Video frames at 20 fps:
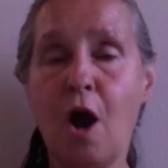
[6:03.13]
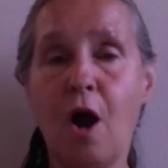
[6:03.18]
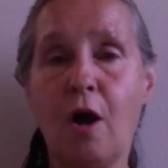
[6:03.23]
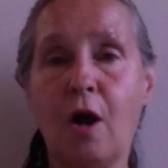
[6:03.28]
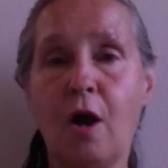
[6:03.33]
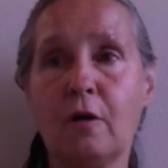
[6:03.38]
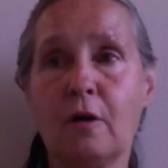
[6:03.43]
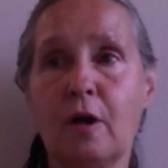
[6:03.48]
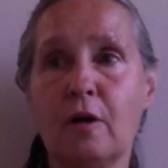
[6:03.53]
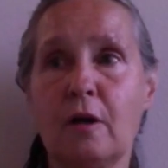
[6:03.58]

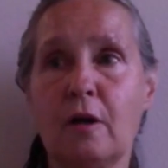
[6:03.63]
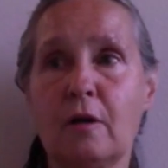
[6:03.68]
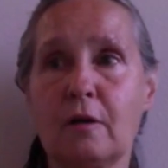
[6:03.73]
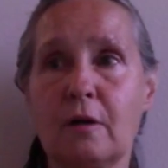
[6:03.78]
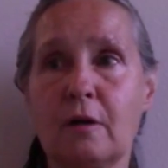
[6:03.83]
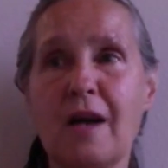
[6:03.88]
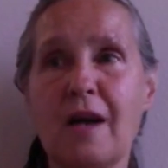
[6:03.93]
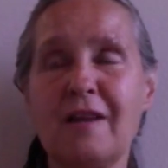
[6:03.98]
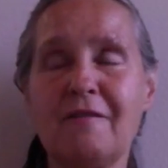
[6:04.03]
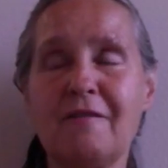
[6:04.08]
a
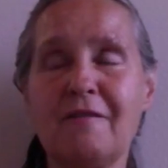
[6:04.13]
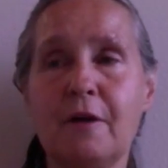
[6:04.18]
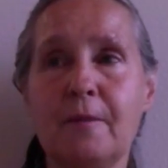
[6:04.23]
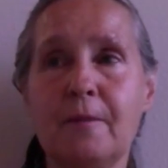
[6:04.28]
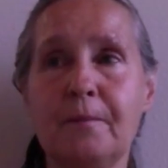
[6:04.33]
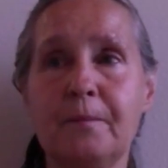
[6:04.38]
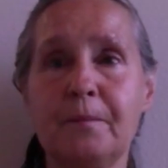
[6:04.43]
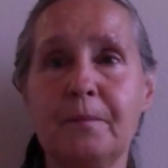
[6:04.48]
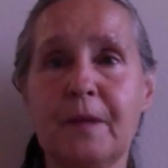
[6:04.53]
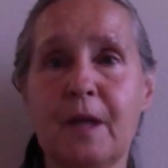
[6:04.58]
kind of a
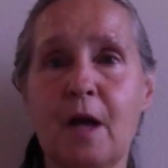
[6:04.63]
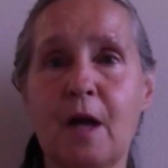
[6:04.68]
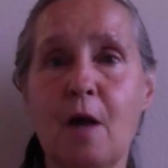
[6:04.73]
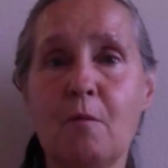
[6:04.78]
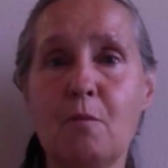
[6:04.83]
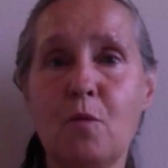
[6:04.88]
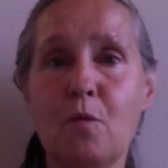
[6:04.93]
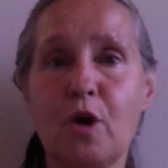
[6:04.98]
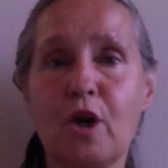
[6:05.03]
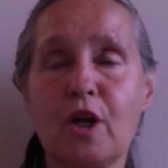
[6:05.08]

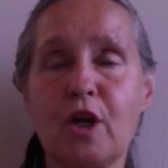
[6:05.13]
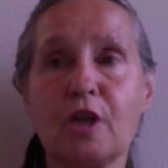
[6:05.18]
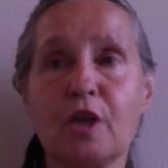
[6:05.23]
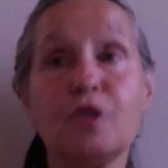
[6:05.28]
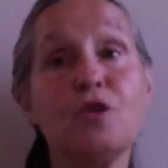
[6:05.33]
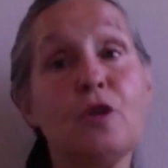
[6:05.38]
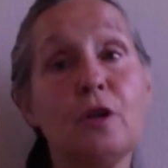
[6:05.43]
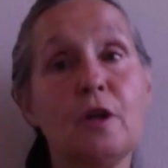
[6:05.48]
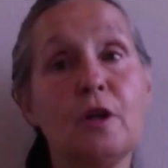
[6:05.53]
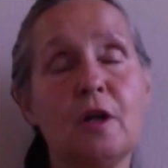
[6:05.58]
more
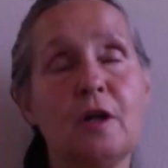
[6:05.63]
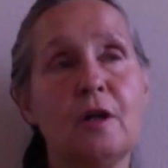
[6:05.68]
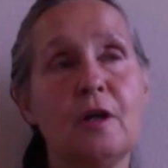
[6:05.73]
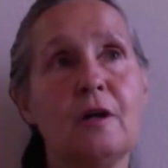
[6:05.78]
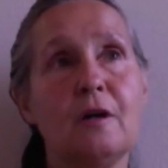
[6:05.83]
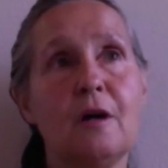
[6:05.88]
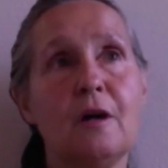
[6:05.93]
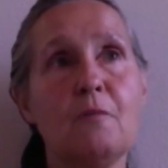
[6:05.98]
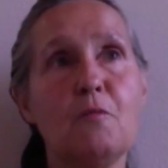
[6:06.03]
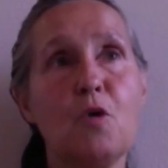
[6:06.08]

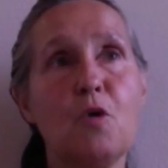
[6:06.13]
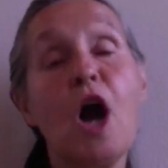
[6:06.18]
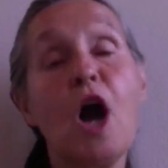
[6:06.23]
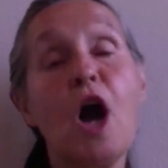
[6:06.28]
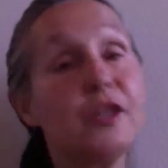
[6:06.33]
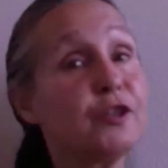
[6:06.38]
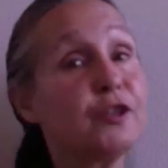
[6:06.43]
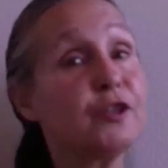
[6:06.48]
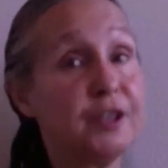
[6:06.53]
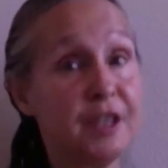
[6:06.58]

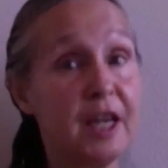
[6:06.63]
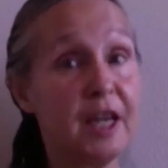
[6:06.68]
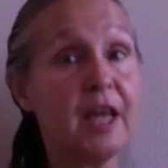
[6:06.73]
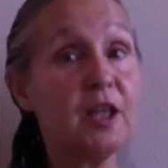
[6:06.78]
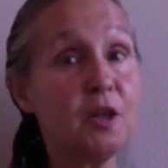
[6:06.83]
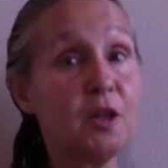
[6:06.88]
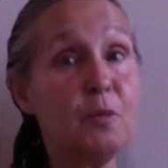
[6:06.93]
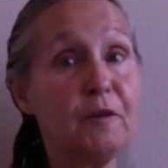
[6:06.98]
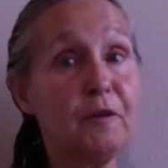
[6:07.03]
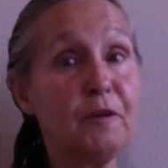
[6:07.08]

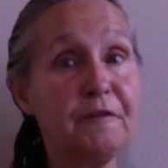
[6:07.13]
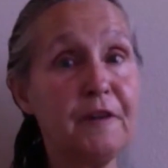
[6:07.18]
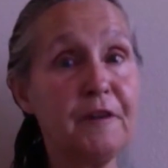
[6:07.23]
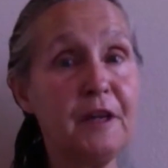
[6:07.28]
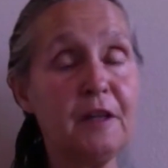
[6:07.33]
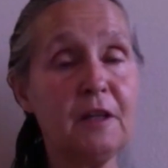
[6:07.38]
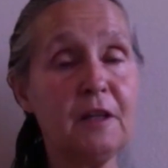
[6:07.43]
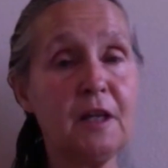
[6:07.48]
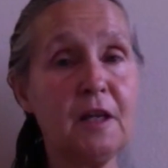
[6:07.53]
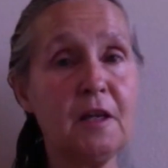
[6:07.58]
understandable
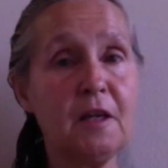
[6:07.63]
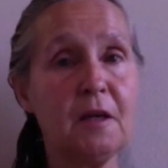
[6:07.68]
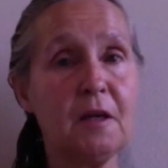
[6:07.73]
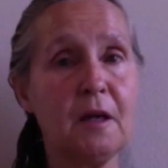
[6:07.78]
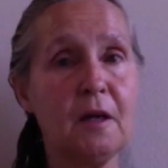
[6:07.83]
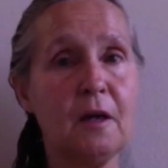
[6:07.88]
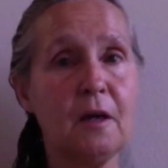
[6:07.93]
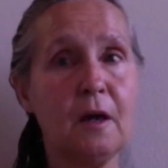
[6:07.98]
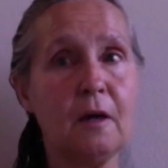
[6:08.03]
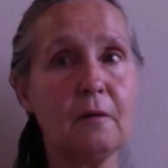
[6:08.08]
feeling,
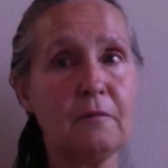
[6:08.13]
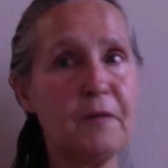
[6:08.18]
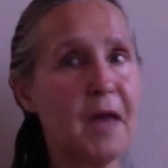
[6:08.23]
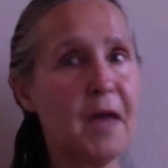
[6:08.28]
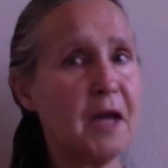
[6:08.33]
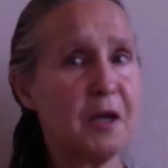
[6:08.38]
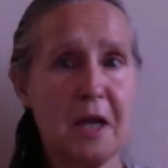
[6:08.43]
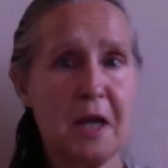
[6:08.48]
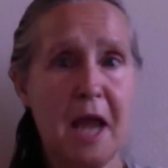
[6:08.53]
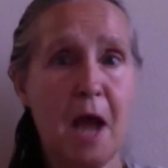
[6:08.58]

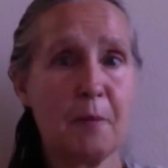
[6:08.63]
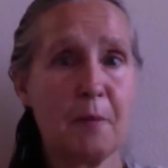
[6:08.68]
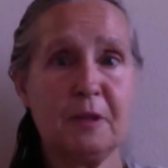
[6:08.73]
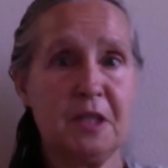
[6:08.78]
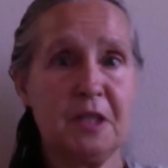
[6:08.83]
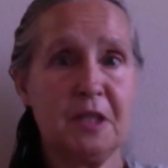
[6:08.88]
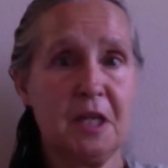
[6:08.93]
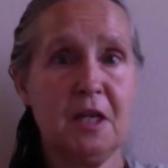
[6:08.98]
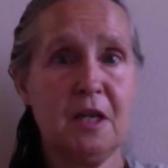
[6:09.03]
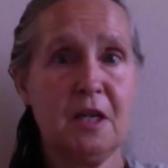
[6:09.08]
that could happen
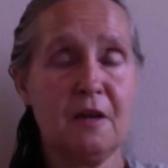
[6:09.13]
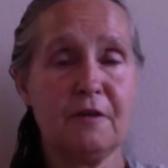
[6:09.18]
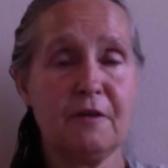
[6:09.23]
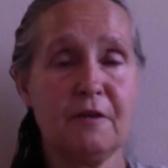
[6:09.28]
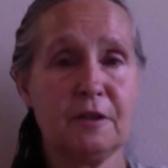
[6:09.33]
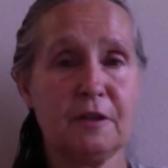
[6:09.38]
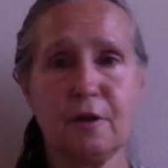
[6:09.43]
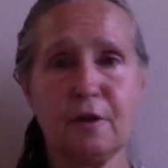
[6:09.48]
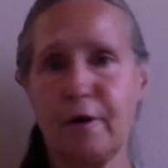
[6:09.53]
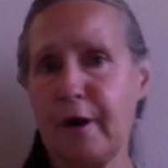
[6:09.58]
to any of
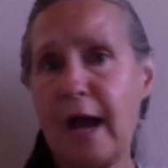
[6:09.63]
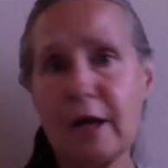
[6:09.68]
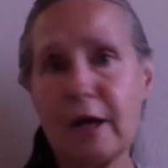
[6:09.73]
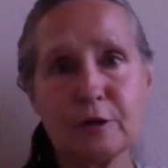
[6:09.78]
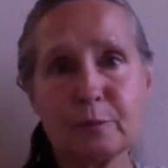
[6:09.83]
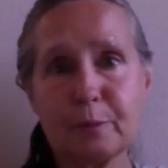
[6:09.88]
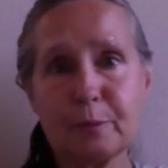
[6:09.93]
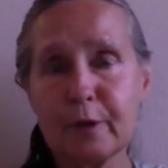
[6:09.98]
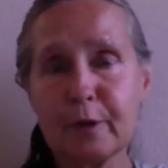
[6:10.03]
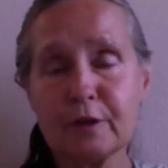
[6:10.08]
us. Our
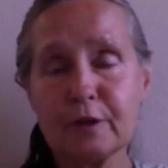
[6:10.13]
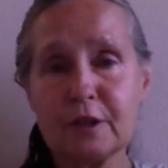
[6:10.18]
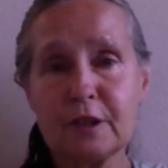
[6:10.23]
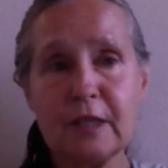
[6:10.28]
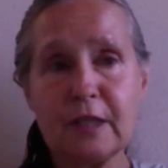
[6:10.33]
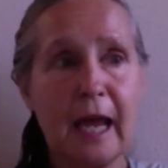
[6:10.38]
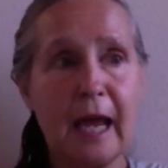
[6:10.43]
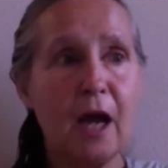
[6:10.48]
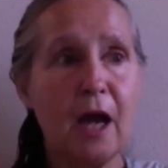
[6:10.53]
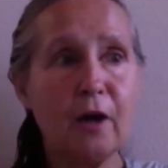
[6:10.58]
house burns
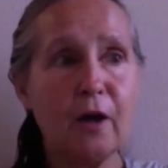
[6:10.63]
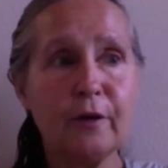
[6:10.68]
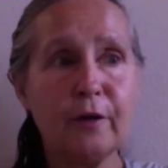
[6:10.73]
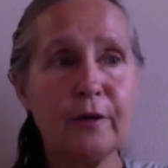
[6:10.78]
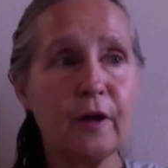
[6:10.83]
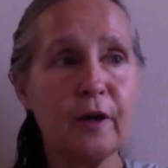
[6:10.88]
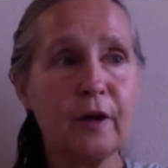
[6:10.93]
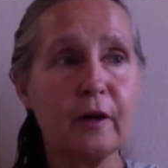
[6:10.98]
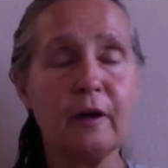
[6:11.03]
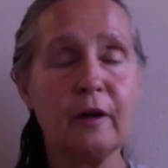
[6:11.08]

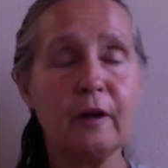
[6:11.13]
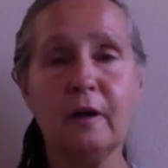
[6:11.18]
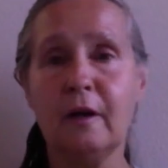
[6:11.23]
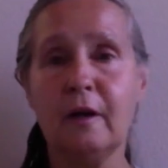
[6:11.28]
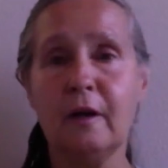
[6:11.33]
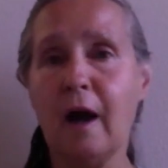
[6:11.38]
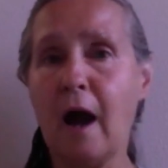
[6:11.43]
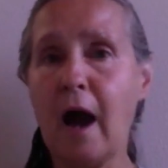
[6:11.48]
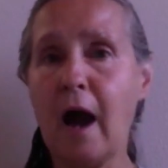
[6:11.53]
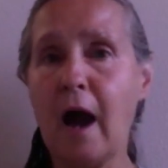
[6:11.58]
down, or
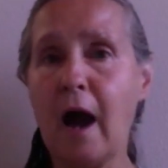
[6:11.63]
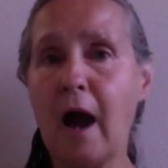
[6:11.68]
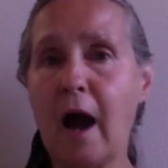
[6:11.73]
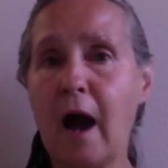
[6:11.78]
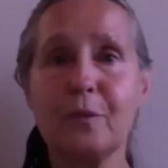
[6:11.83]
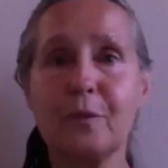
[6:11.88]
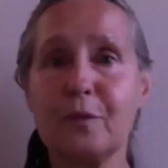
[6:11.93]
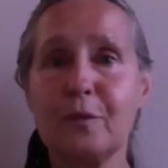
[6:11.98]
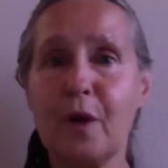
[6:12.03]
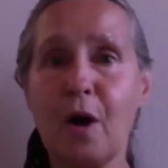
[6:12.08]
I
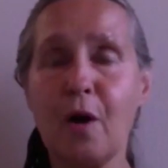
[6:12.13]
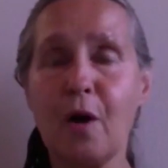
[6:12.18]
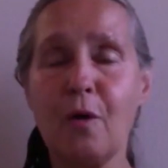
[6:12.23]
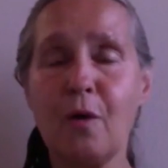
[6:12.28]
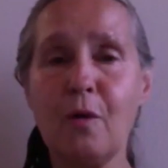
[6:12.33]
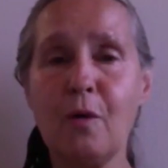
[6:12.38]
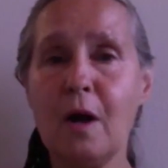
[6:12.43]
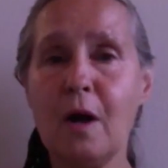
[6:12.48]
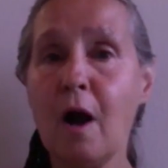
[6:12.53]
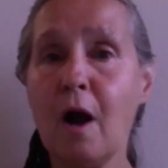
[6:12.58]
don't
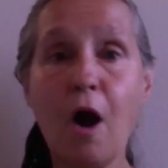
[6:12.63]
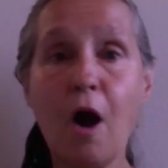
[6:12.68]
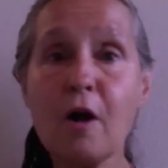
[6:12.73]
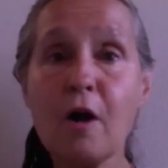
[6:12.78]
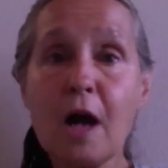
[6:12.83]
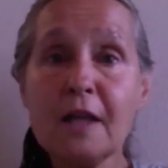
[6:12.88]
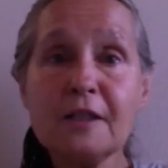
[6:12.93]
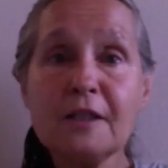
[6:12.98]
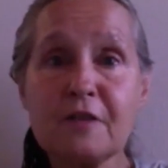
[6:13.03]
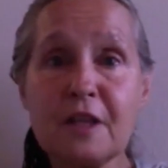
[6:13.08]
know. All
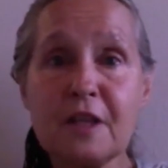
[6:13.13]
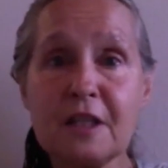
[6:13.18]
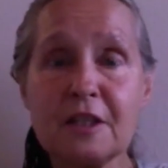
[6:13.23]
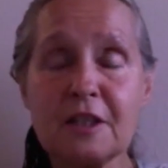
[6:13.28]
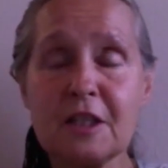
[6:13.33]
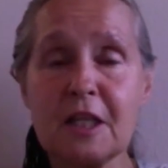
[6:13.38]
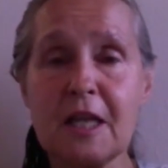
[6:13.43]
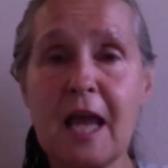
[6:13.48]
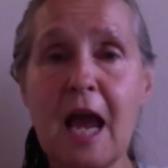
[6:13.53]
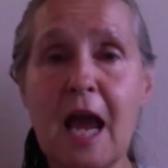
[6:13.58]
kinds of things
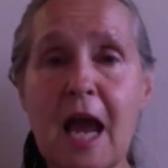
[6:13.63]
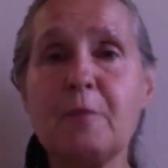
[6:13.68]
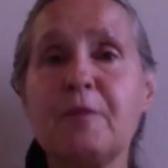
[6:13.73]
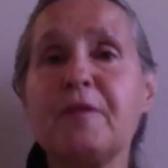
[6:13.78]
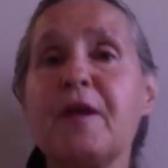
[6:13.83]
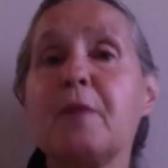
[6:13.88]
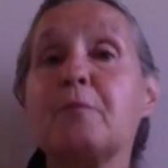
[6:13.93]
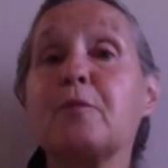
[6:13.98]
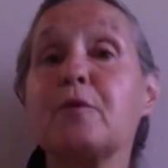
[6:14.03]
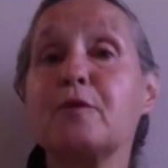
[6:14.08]
can happen
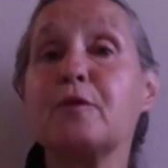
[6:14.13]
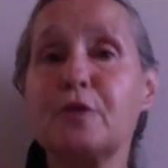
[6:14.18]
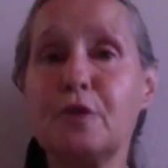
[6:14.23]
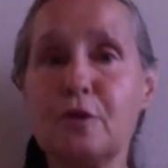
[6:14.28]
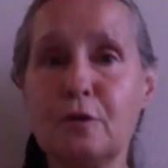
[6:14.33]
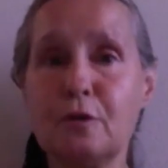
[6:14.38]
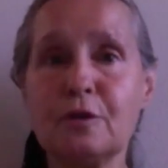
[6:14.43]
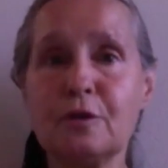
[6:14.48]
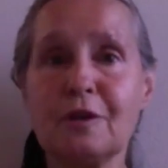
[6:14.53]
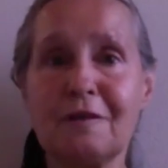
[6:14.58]
that
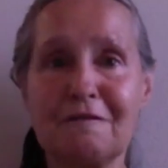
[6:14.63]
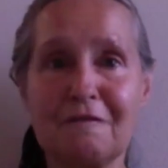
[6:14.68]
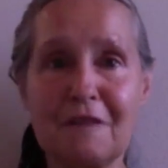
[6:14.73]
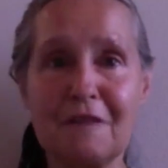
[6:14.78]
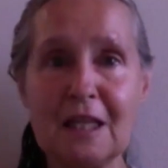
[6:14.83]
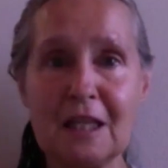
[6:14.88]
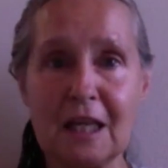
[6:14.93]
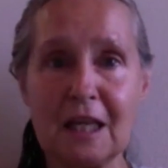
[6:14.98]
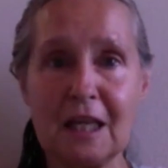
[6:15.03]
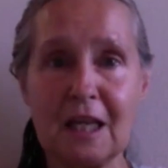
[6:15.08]
produce a
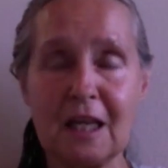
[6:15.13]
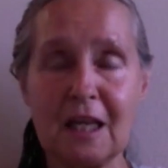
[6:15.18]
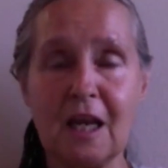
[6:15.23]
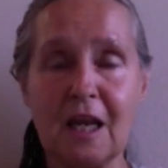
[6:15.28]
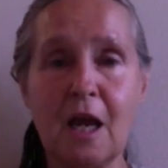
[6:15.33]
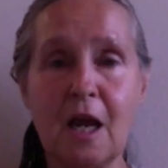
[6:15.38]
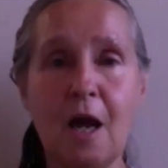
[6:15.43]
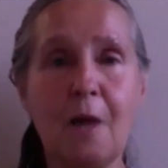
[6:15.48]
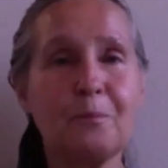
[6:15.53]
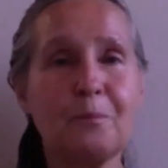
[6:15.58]
feeling.
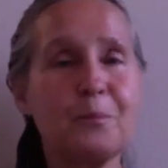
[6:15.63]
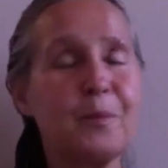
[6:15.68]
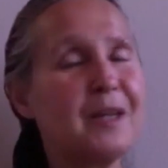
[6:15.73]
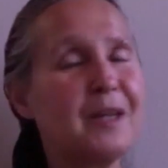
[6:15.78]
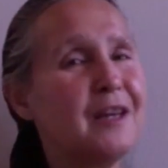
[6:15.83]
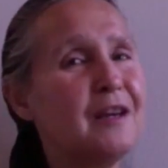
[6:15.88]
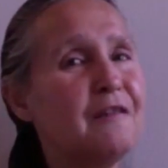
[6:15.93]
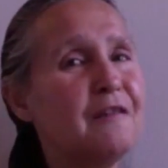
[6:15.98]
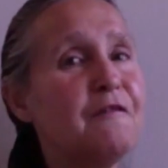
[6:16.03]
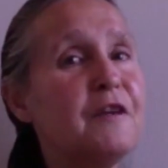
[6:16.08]
But
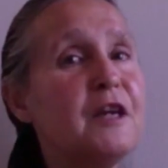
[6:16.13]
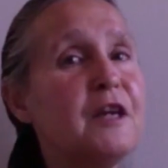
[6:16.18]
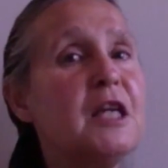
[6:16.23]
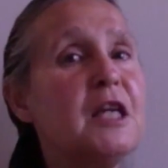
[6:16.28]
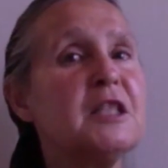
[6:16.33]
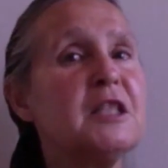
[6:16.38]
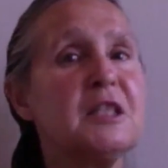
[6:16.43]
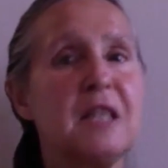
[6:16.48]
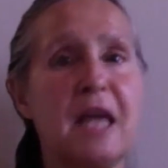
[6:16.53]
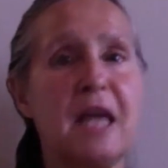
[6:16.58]
if it
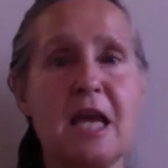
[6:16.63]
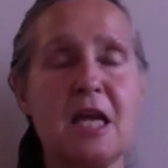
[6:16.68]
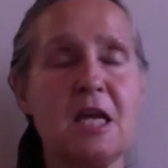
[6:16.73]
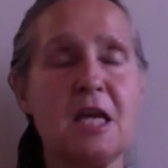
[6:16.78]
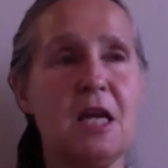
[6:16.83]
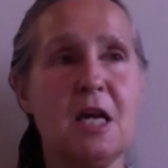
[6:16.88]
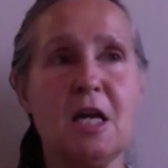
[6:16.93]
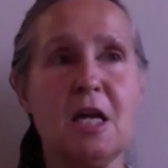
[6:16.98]
is a